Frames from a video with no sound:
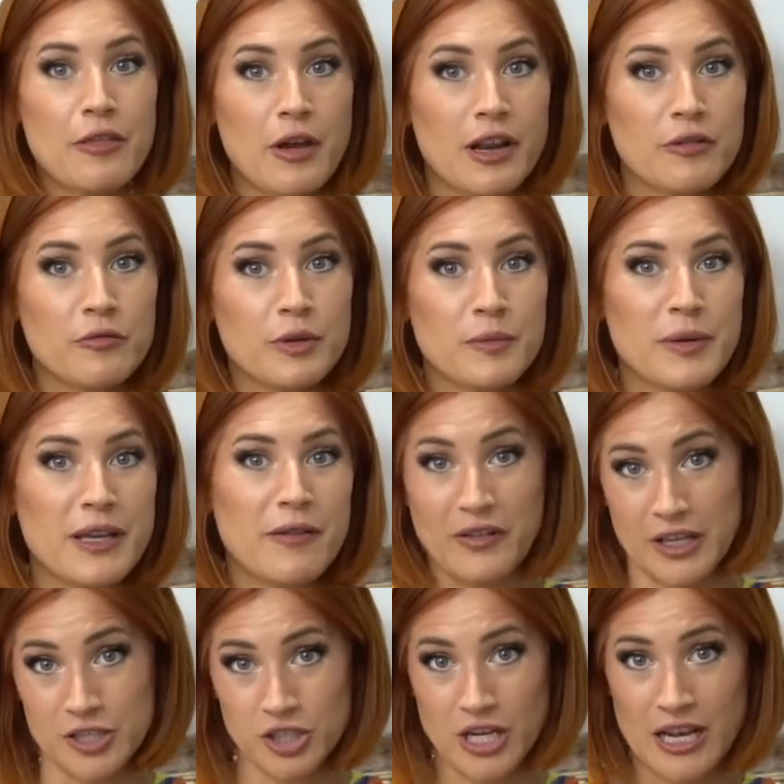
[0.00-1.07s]
I thought it would be a
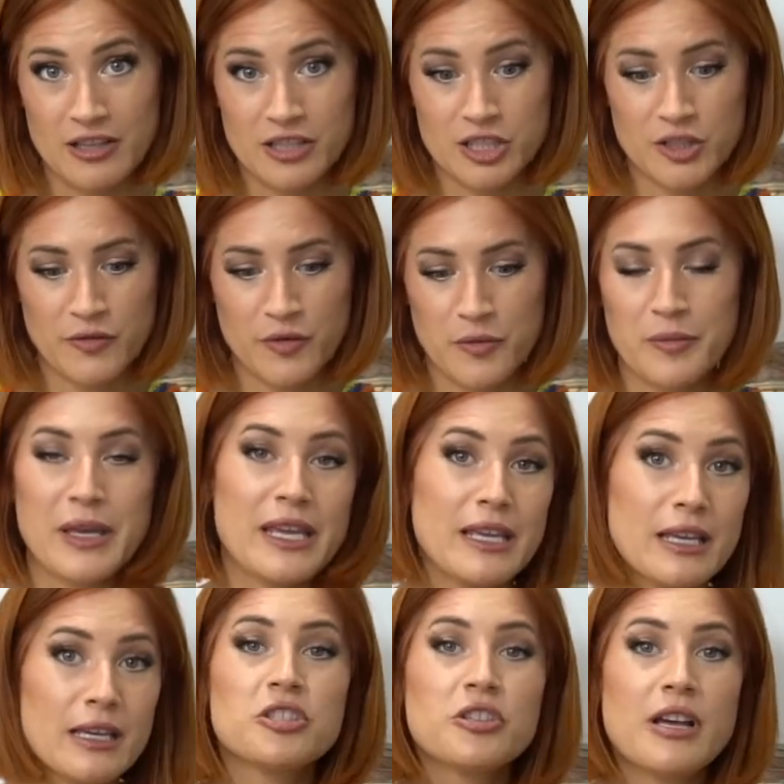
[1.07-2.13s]
fun challenge for
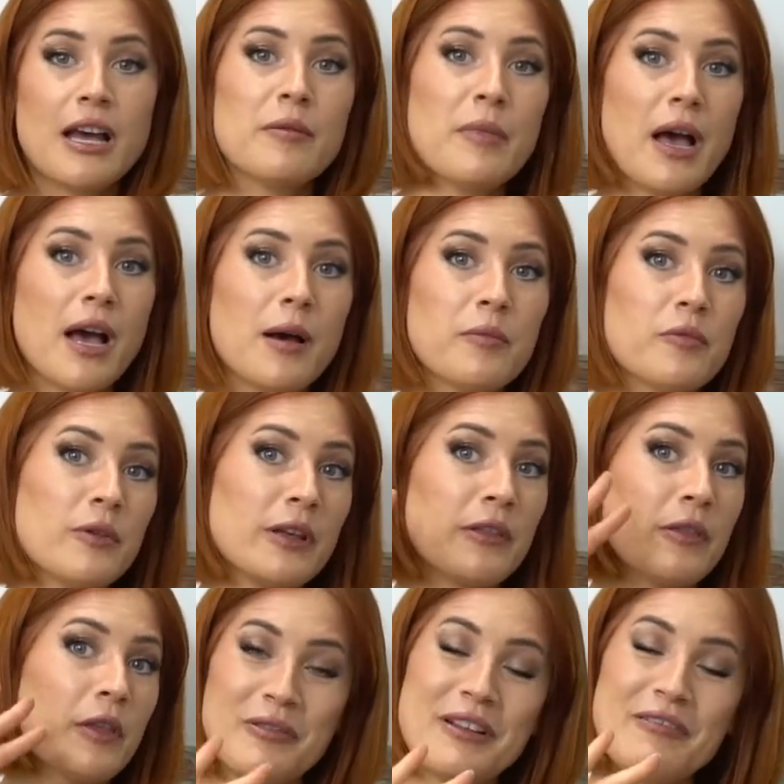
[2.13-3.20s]
me to come up
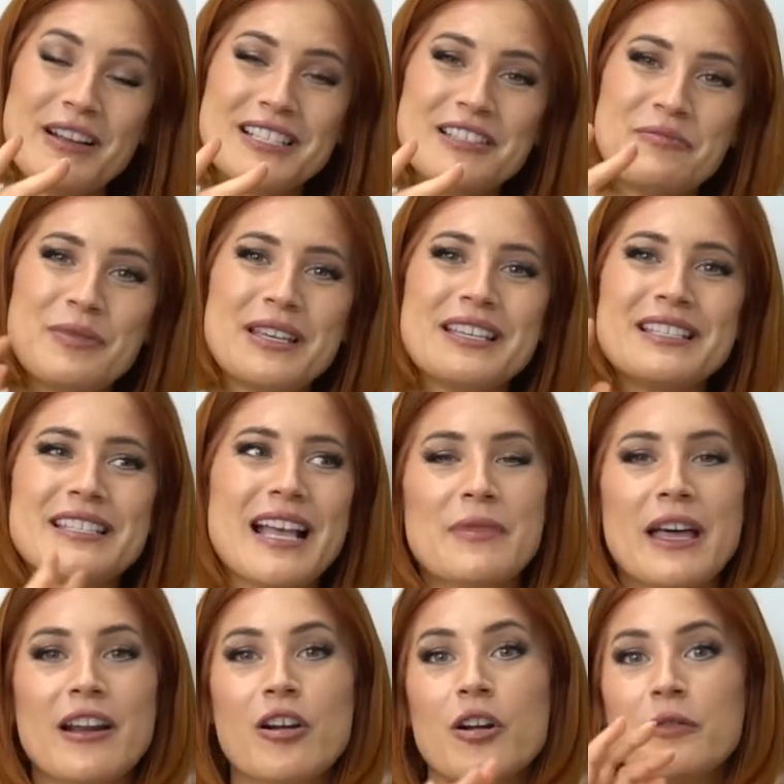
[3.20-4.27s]
with 3 recipes
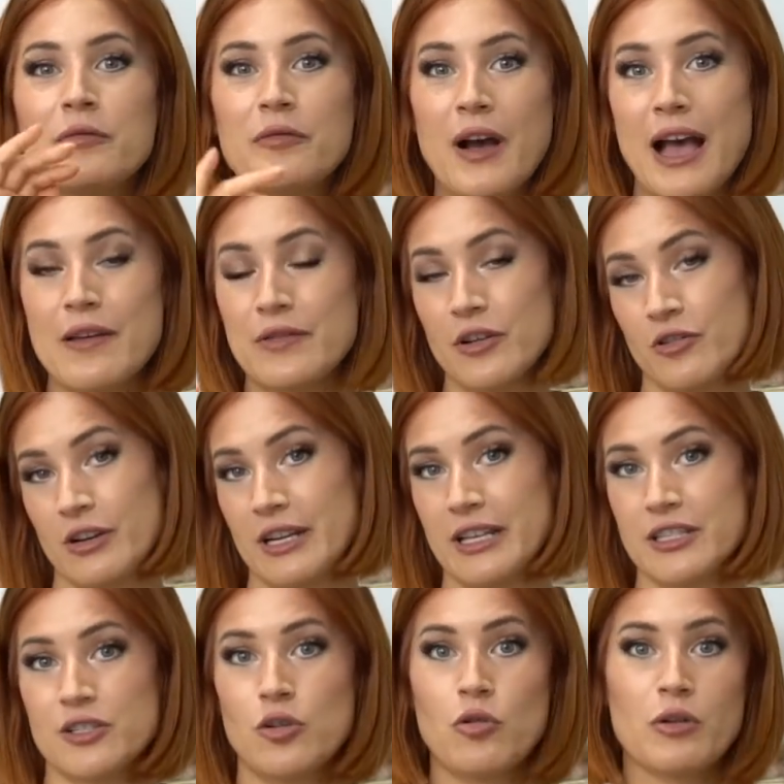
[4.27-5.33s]
that are 5
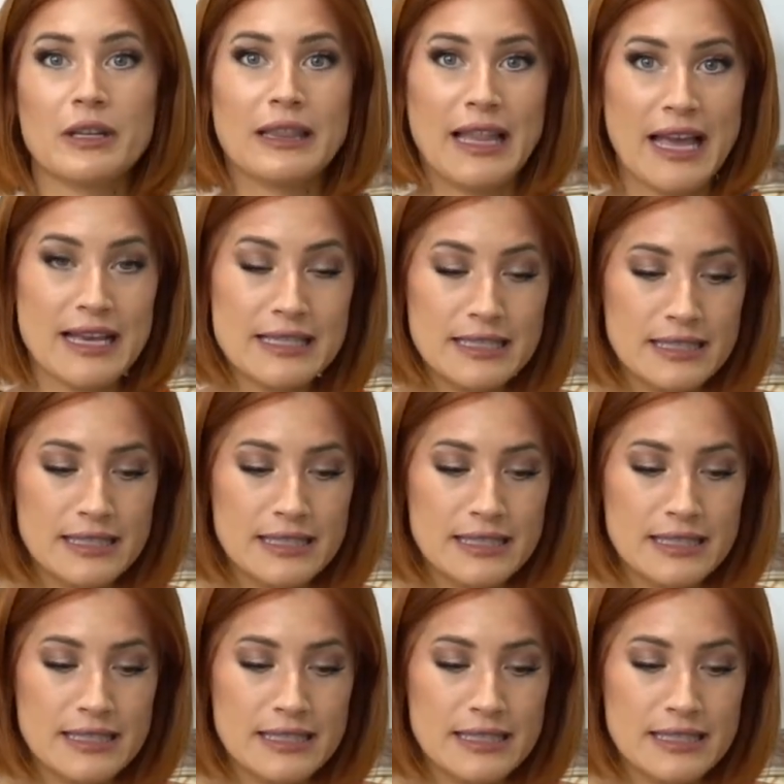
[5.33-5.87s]
ingredients or less.